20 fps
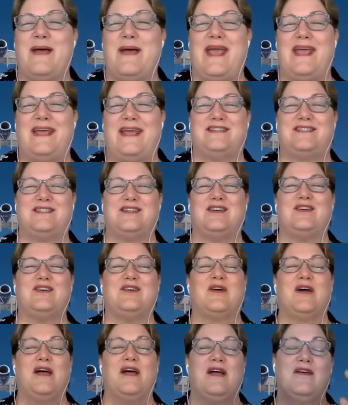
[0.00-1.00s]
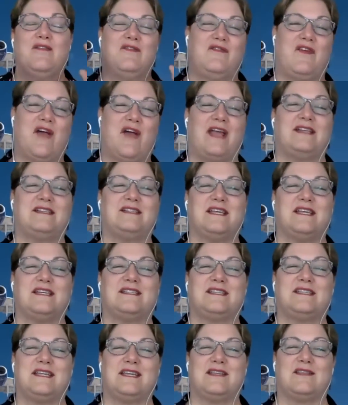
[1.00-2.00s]
made you as a thank this,
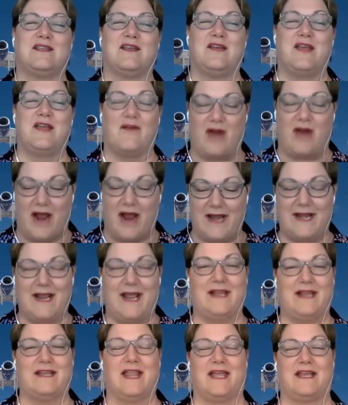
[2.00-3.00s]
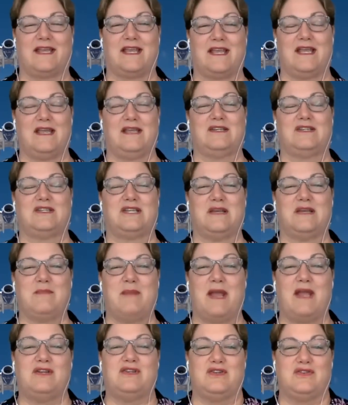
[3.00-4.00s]
you. You're right. And like right. it
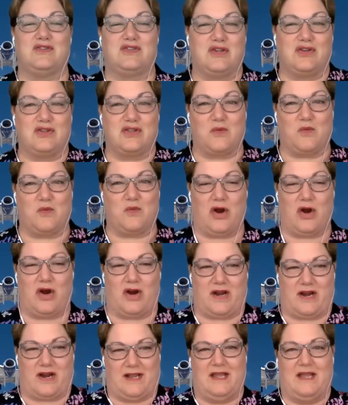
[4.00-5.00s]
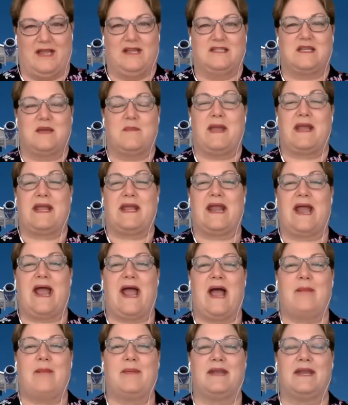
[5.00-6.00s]
made you do the work to make it
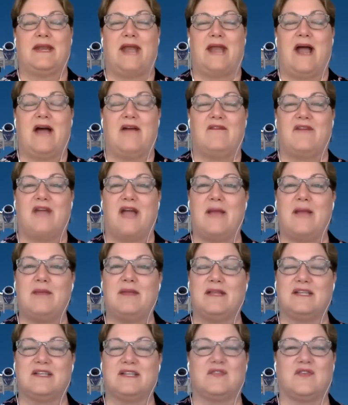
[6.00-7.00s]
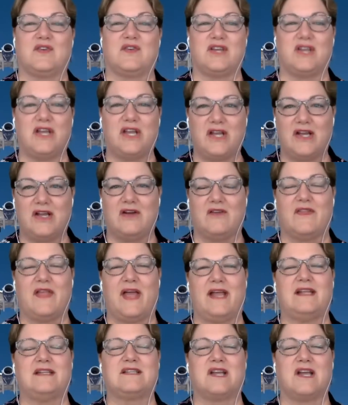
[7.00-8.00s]
happen. And how fabulous for you.
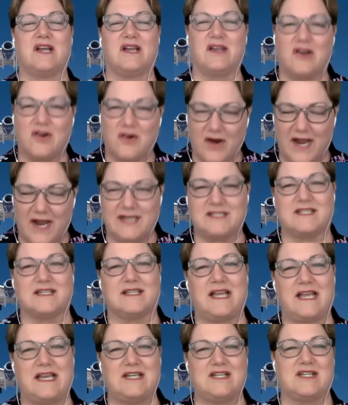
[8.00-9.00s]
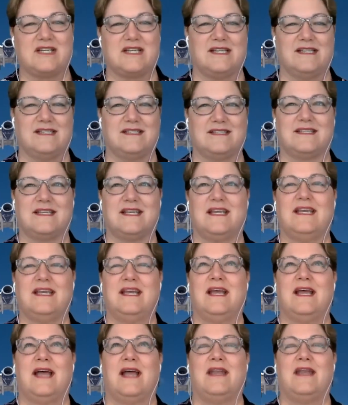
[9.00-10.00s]
That is congratulations.
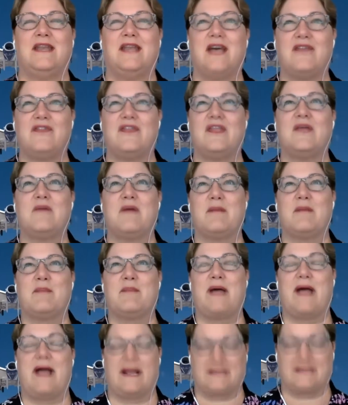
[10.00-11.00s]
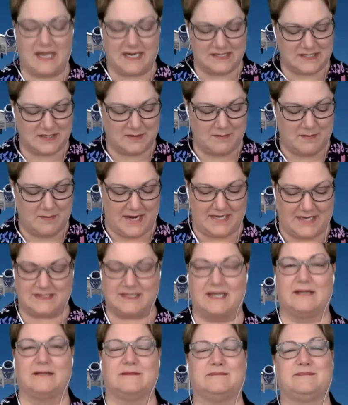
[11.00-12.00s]
Nothing went back. That is
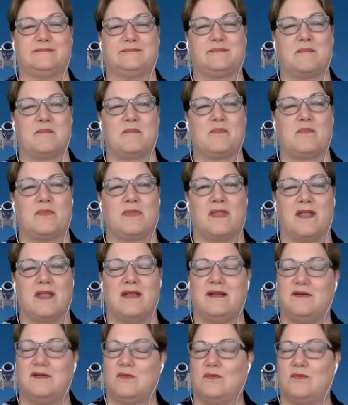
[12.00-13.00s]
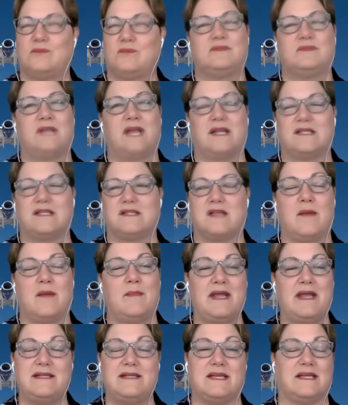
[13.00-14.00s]
amazing. That's
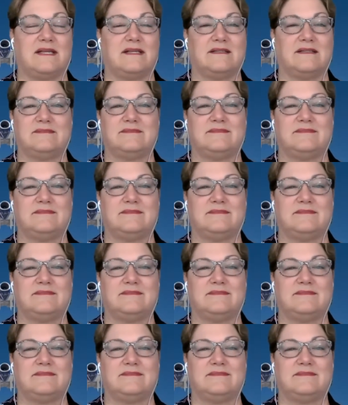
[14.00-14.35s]
amazing.